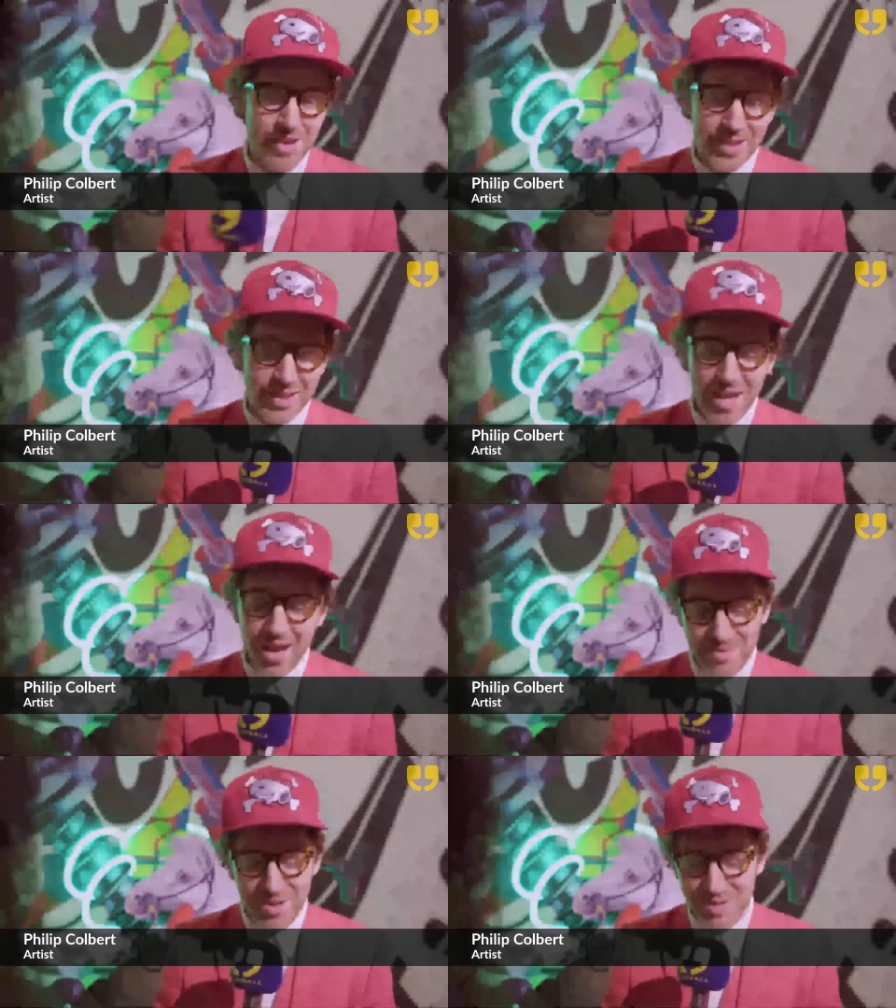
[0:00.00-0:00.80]
Yeah, I
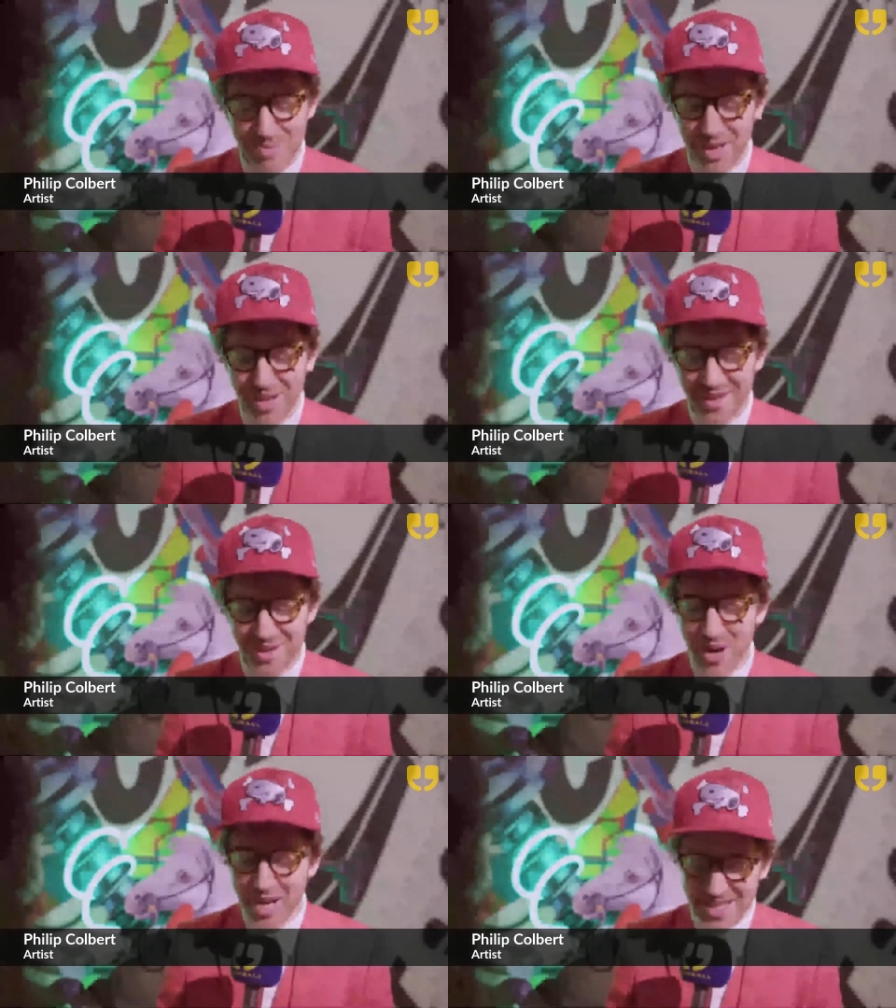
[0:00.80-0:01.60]
mean, it's been a
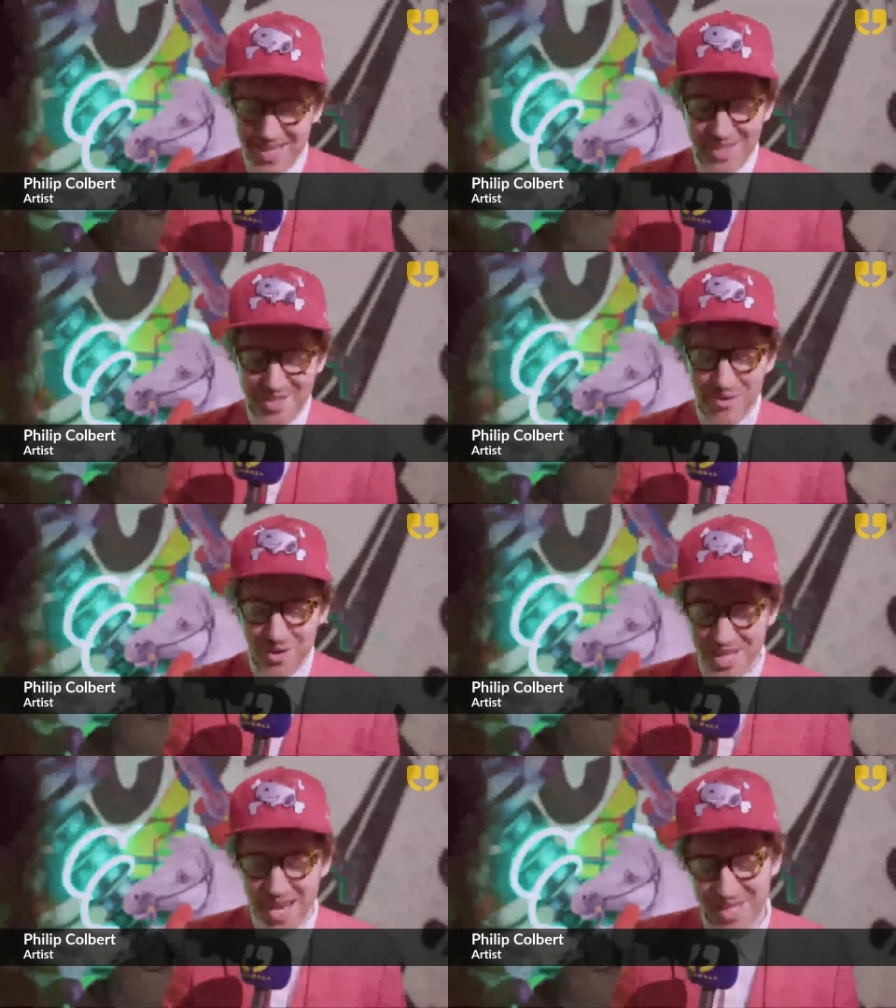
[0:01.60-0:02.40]
crazy sort of
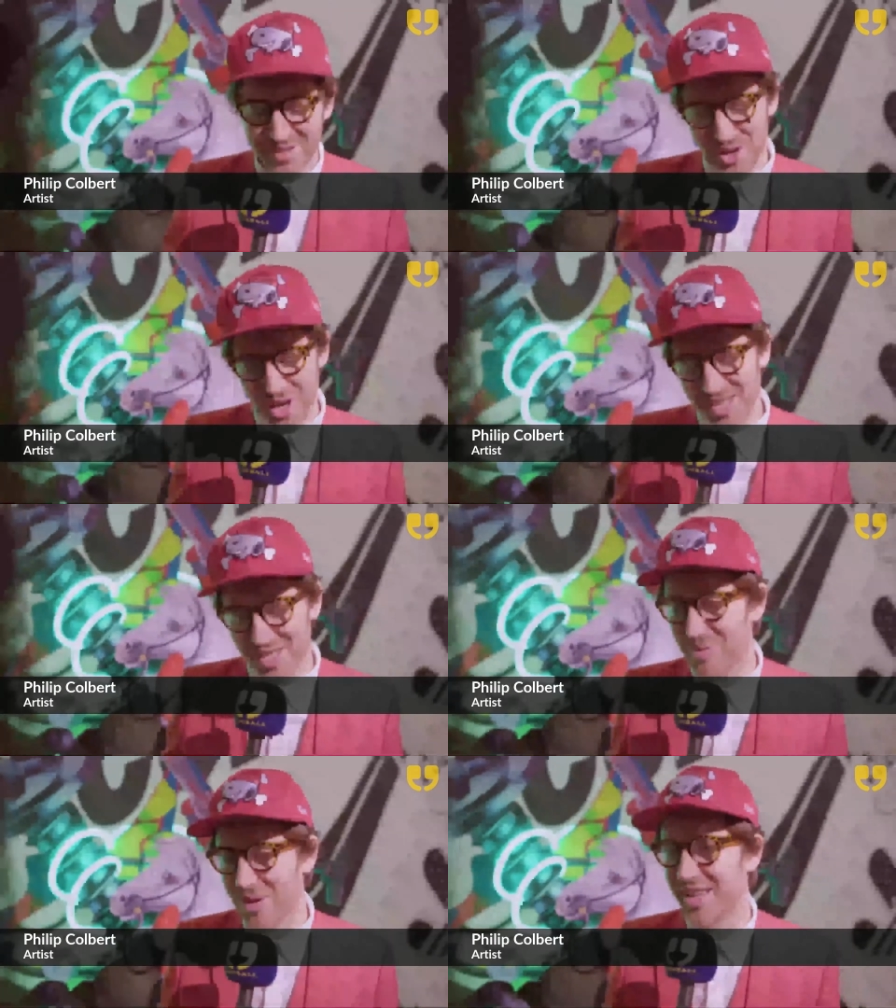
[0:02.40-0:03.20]
intense few days just
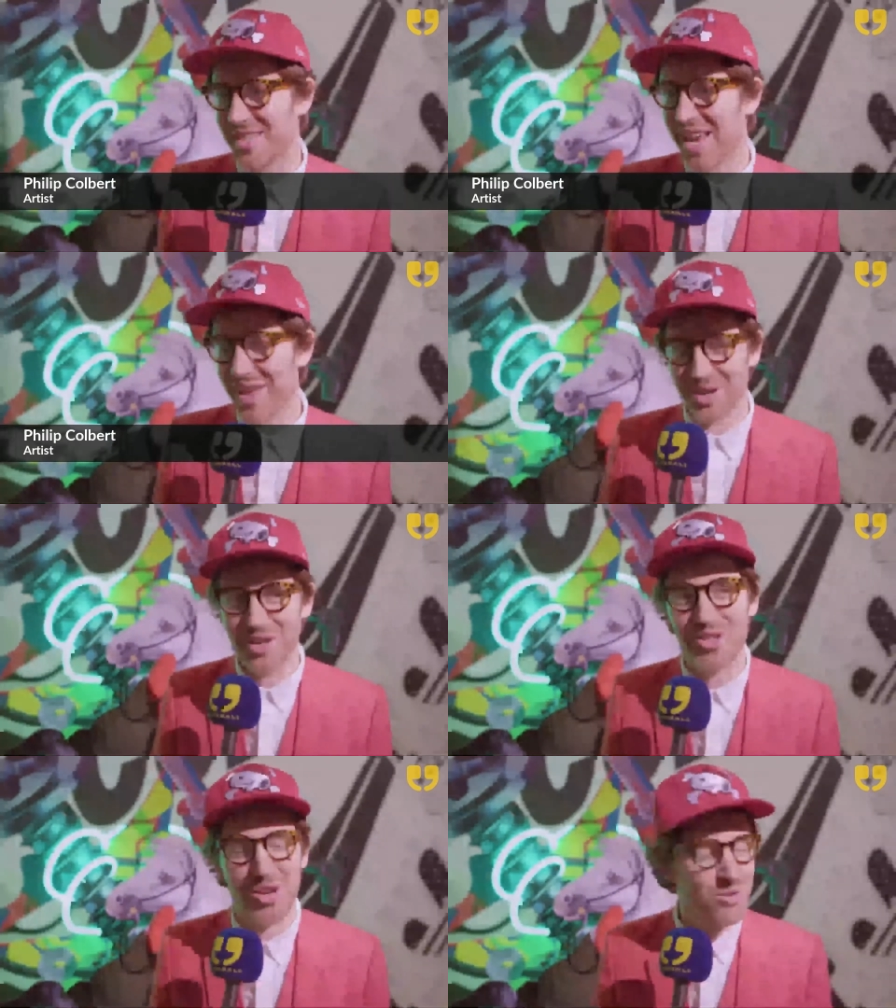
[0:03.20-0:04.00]
putting it together,
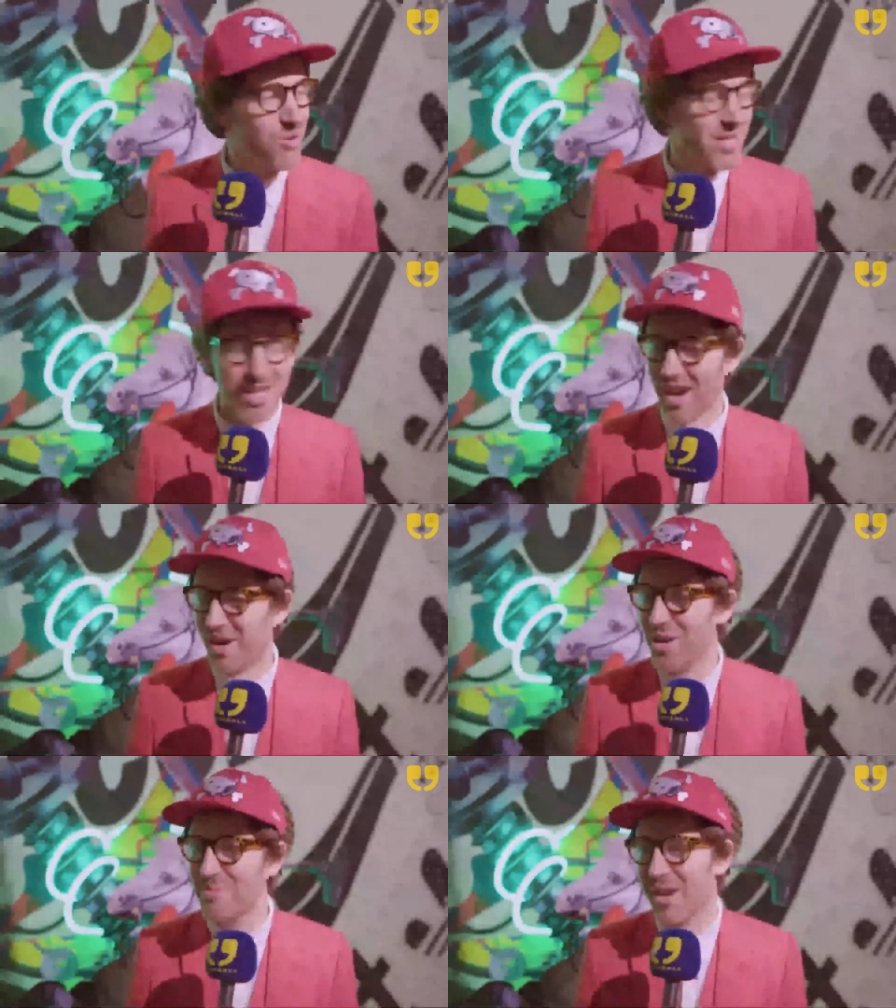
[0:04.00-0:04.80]
so quite
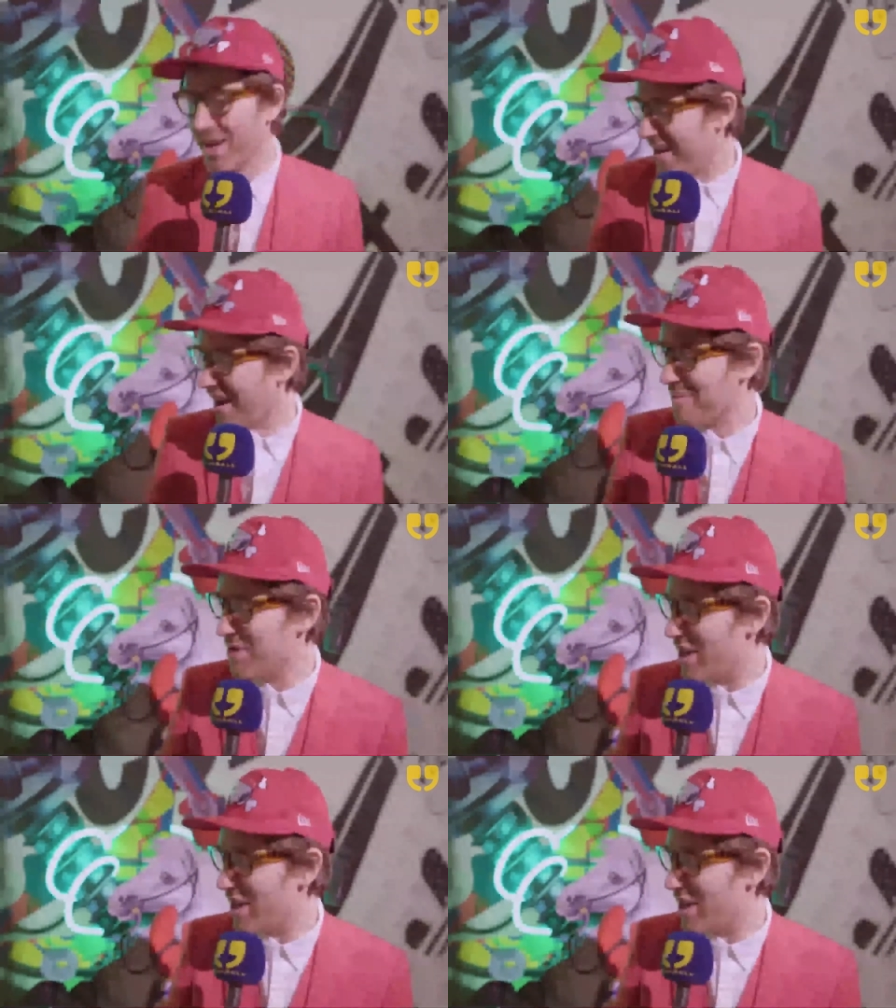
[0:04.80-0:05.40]
tired, but I'm really